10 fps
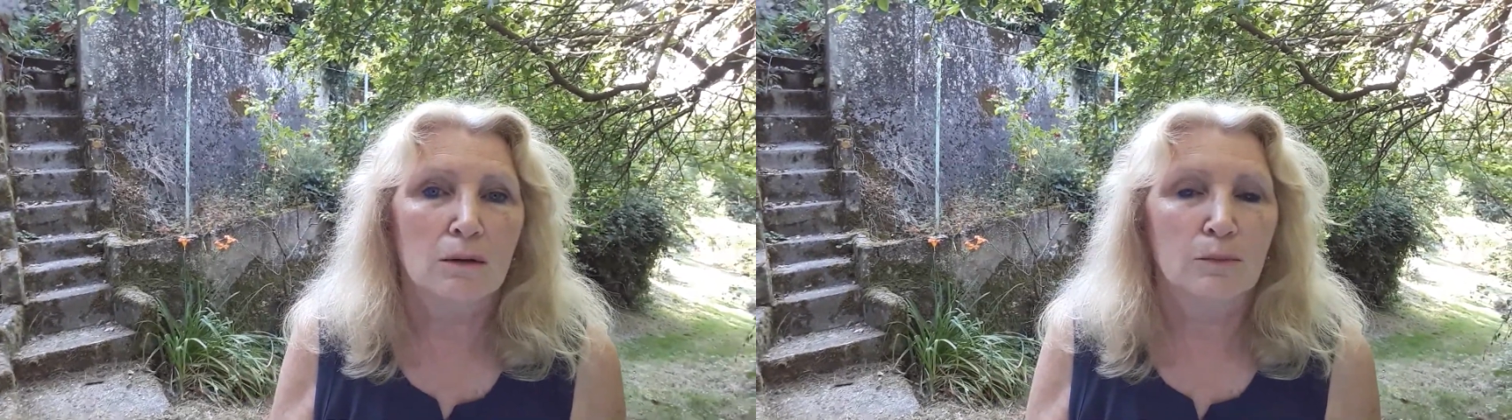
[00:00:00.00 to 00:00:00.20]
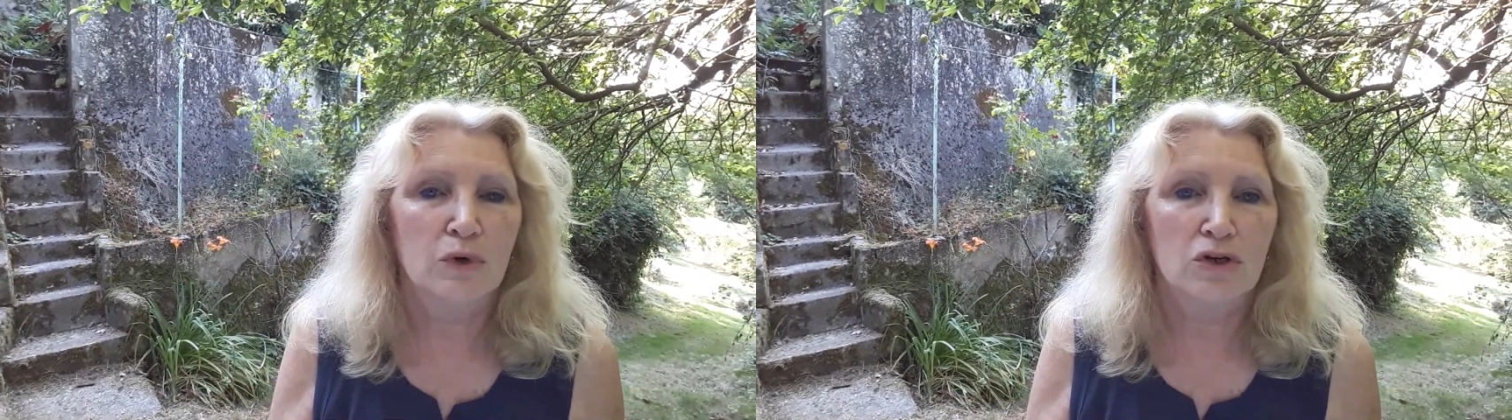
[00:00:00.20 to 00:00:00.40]

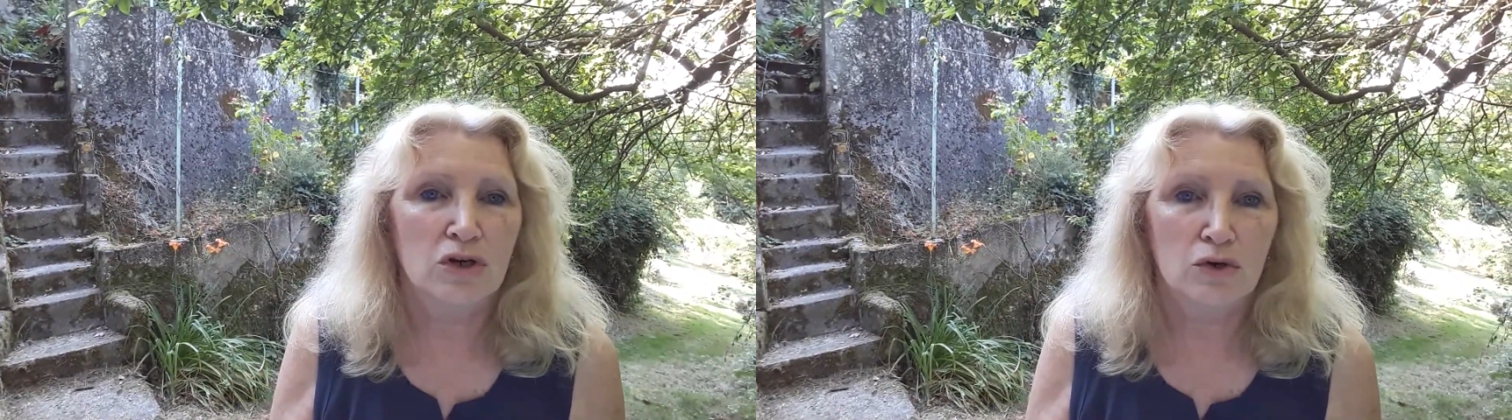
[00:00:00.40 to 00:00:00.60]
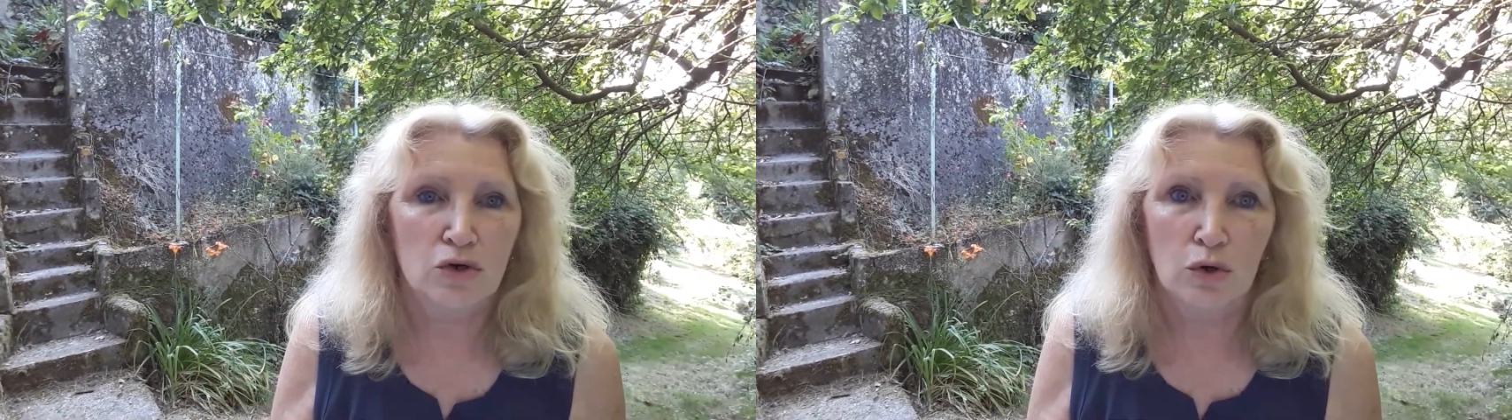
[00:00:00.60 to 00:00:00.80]
which
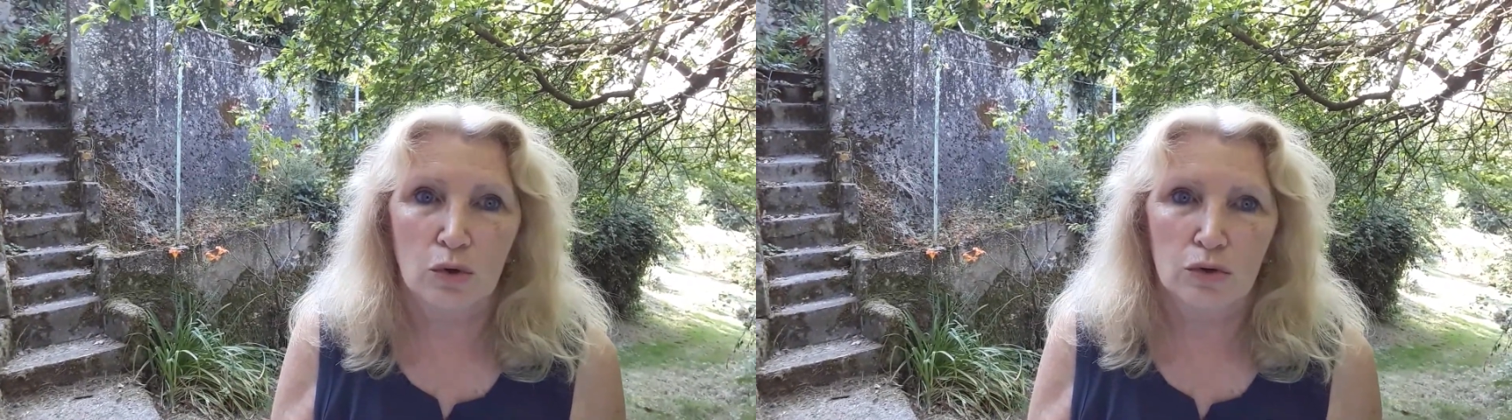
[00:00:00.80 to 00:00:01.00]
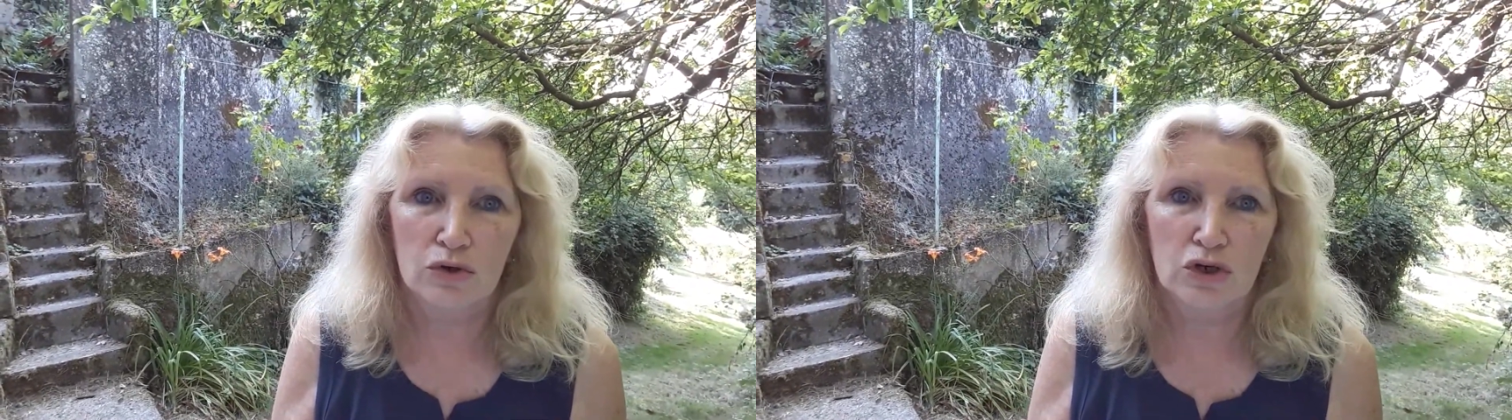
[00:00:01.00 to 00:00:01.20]
are
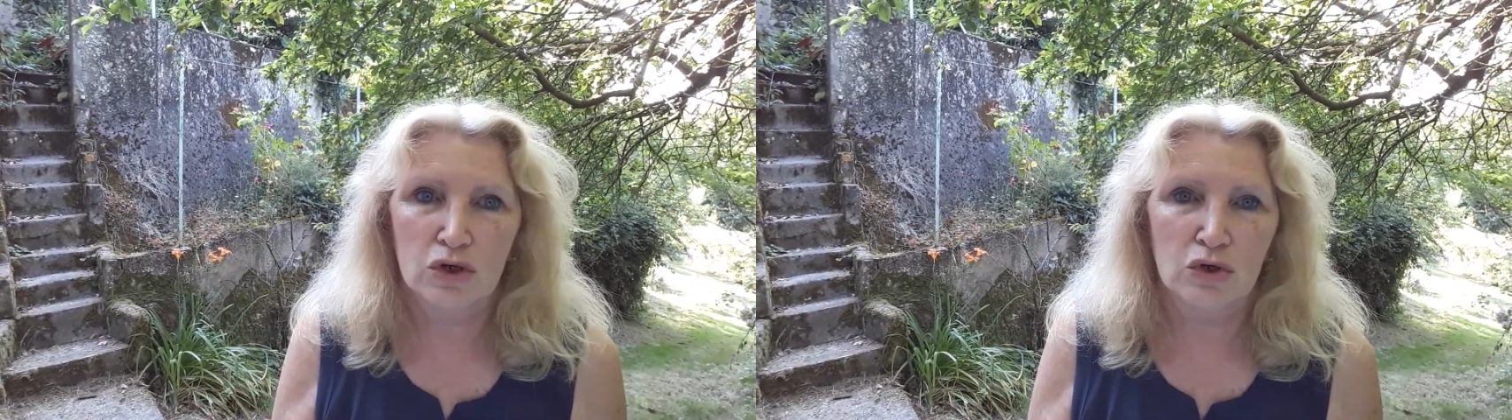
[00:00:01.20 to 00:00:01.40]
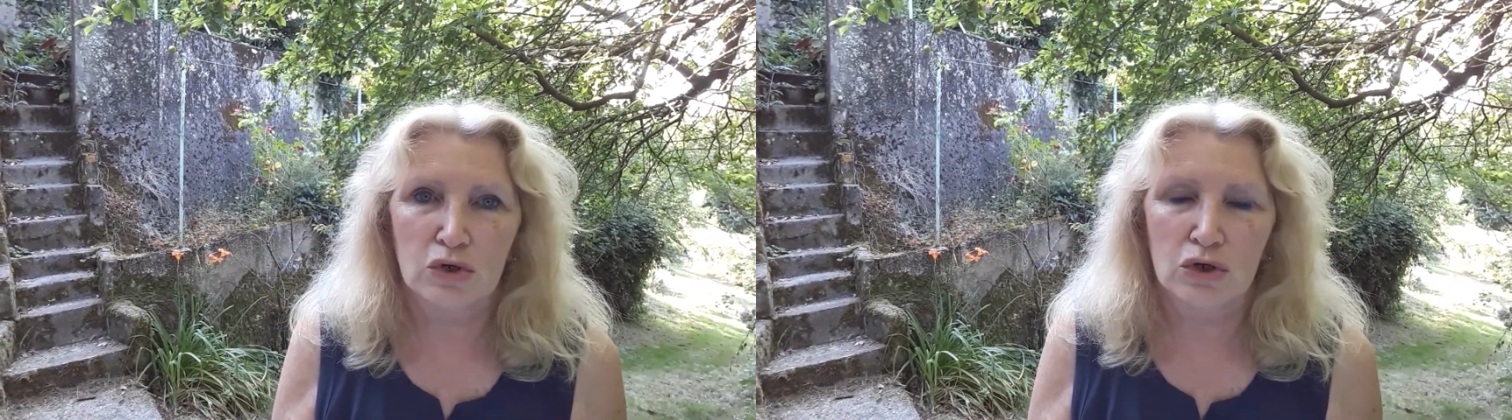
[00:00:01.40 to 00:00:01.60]
not good